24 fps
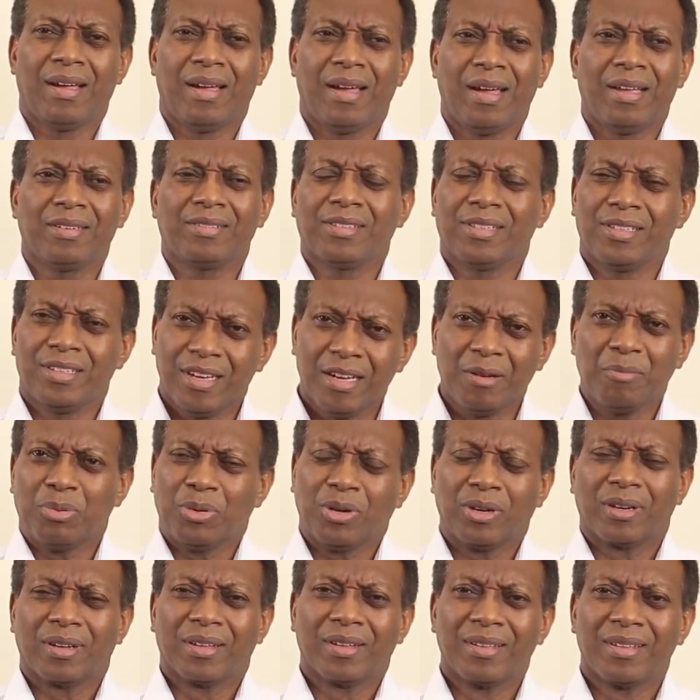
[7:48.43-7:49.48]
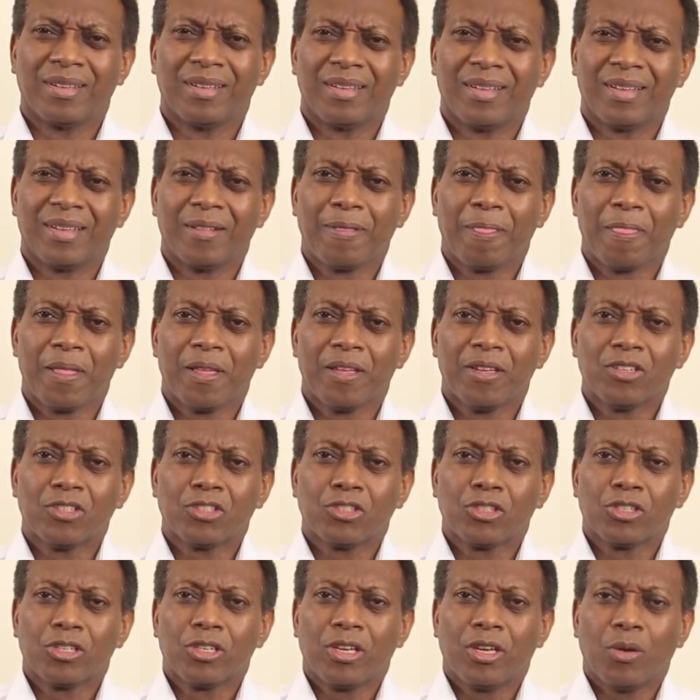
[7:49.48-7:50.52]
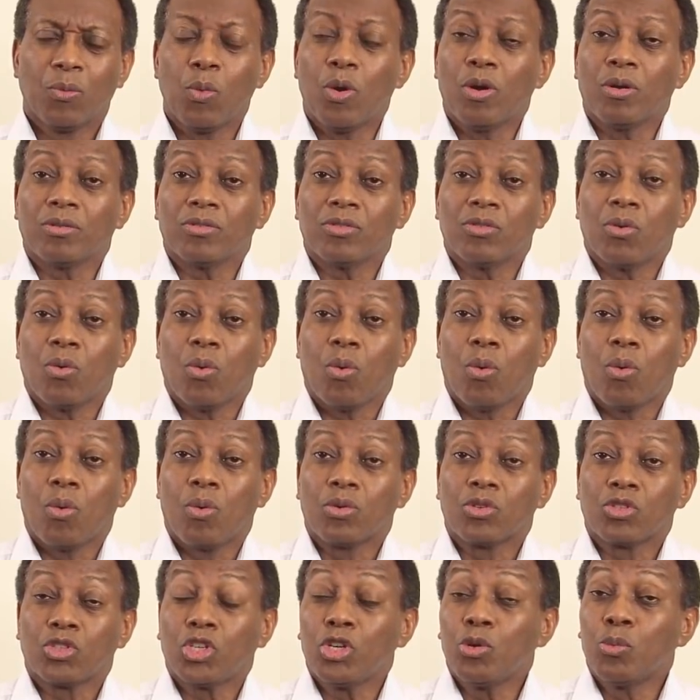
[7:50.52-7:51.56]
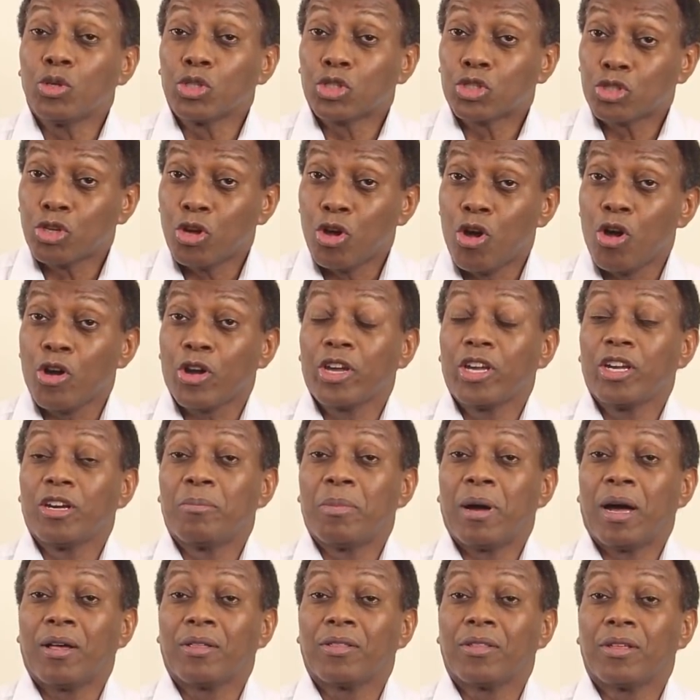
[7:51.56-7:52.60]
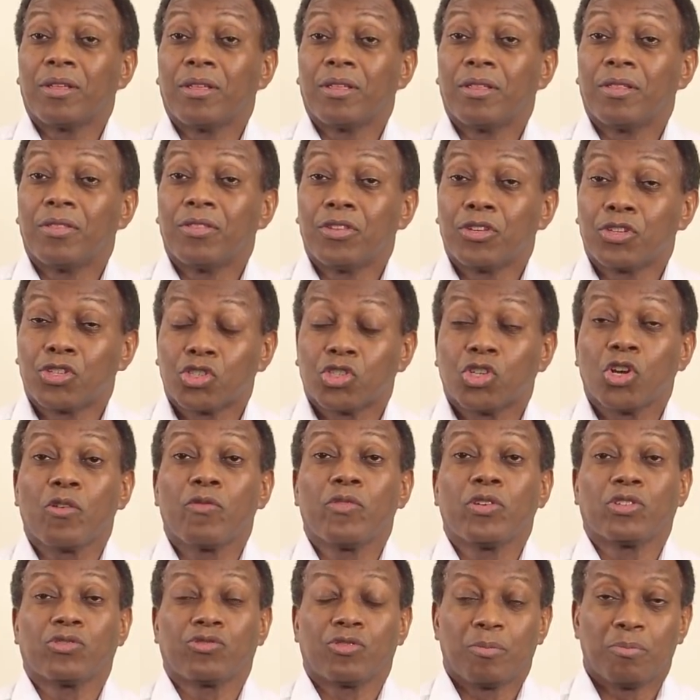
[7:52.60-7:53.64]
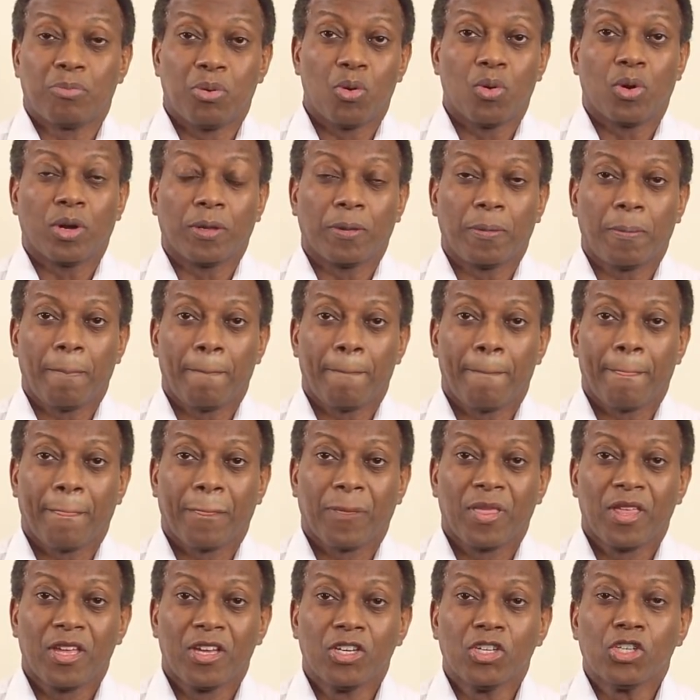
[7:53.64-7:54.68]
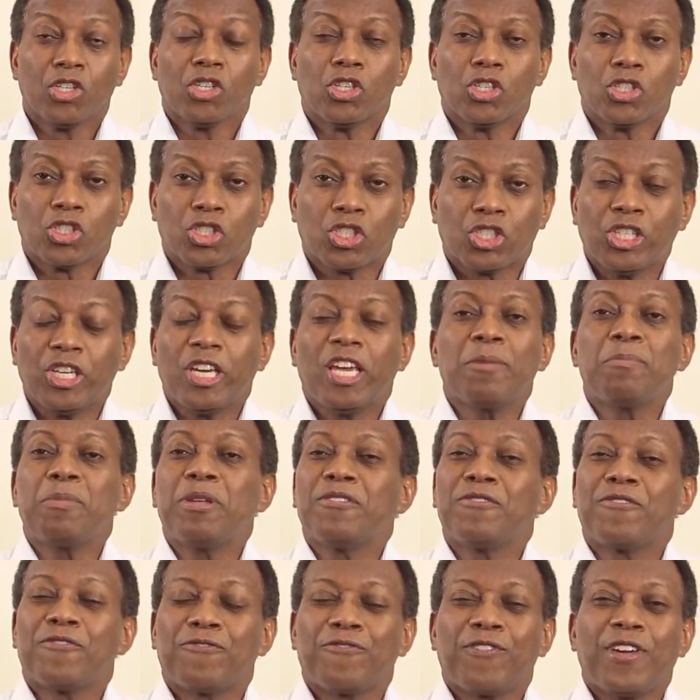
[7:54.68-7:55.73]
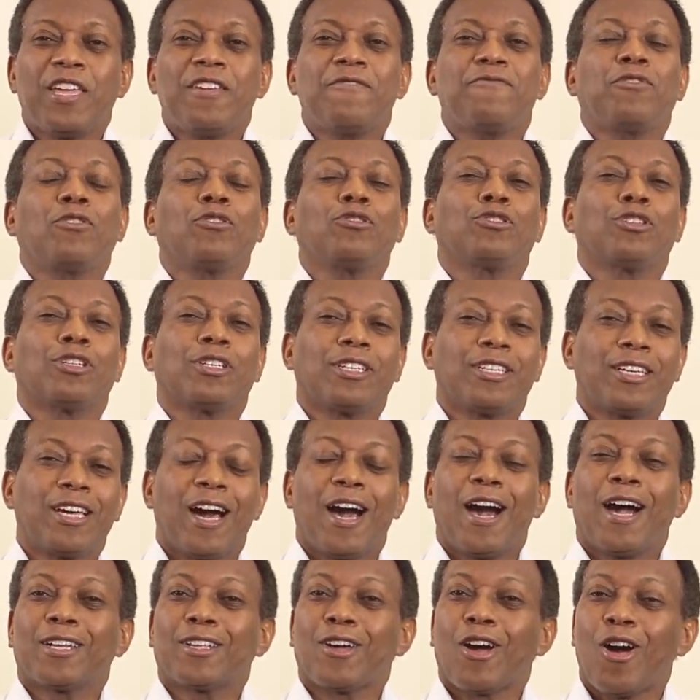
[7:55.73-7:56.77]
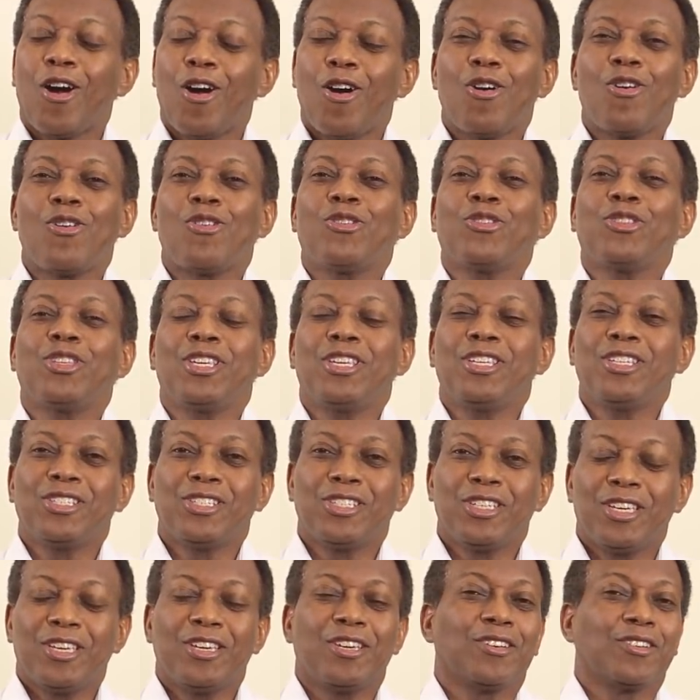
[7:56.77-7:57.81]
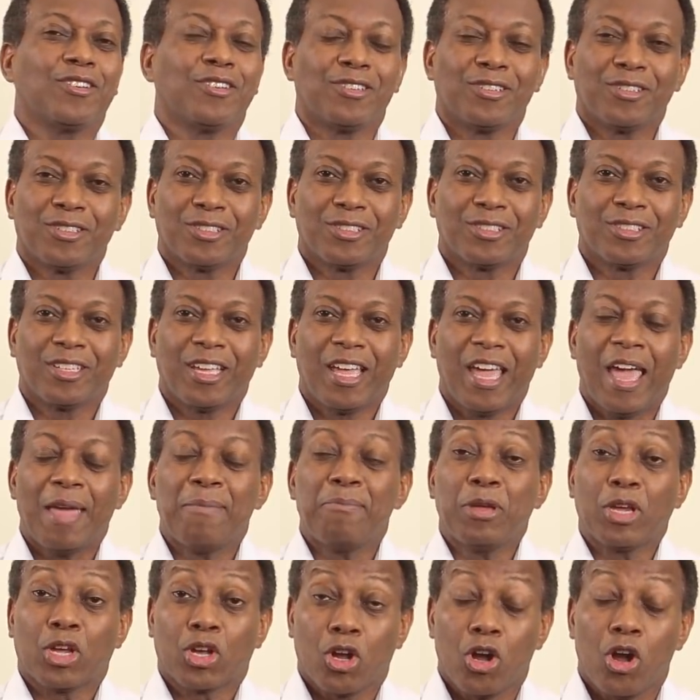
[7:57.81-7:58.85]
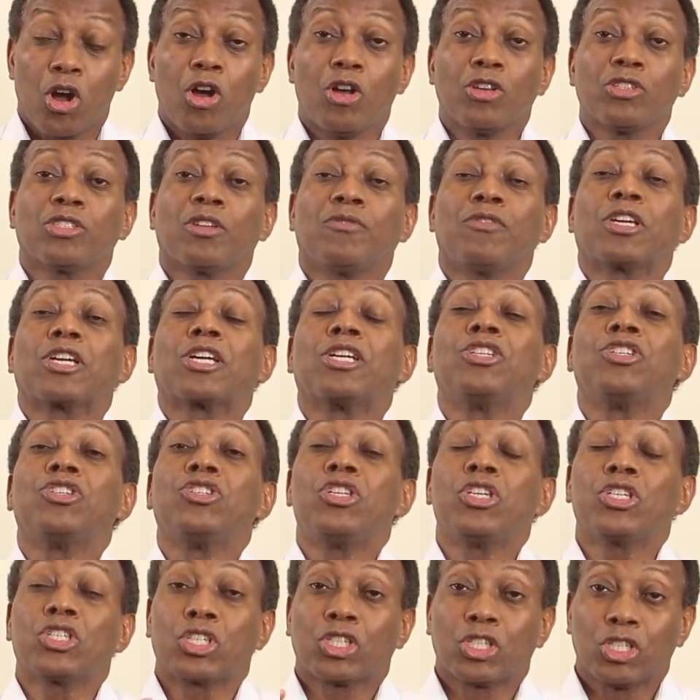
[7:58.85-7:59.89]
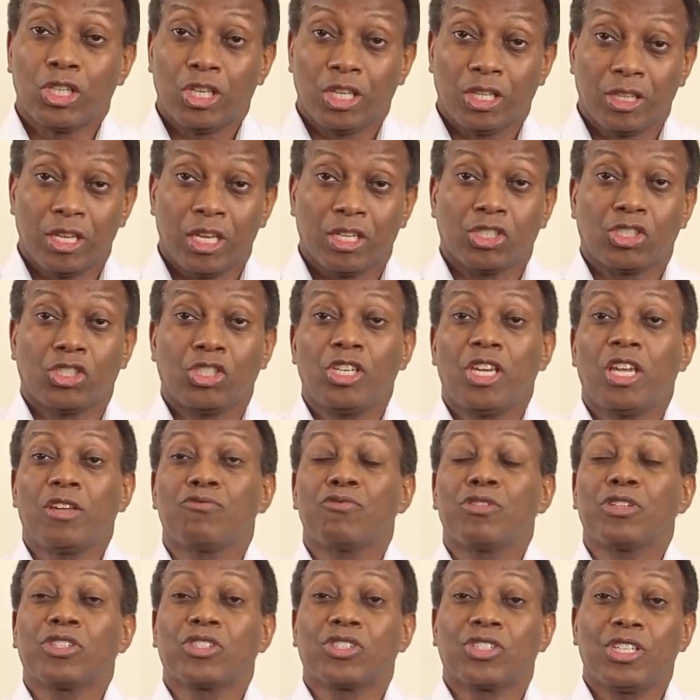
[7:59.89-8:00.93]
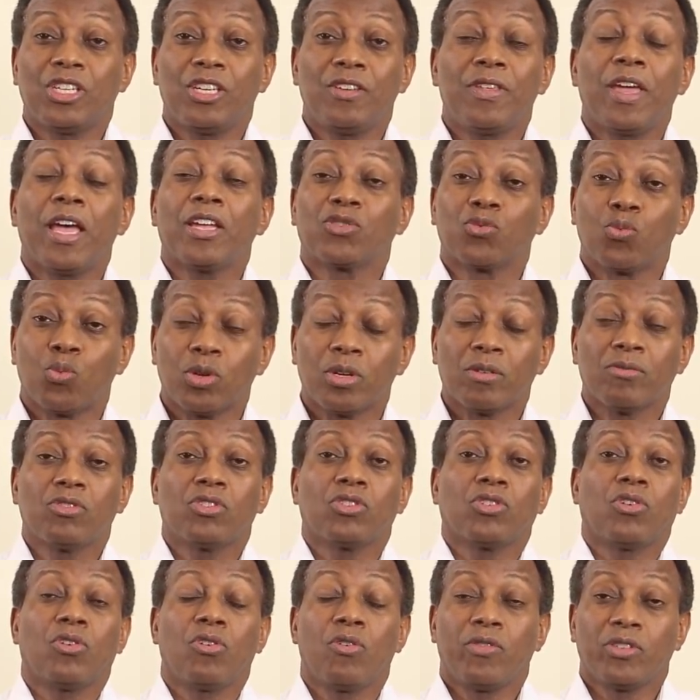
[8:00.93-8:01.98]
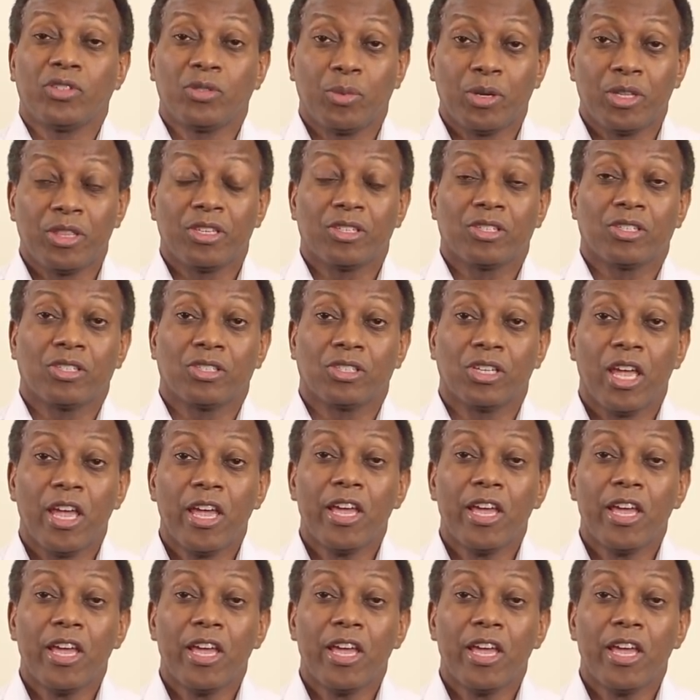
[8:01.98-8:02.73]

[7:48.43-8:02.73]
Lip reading: I said, yearbook? Well, she was talking about the service report. She had been faithful to God all these years, and because of the conditioning that she had received as one of Jehovah's Witnesses,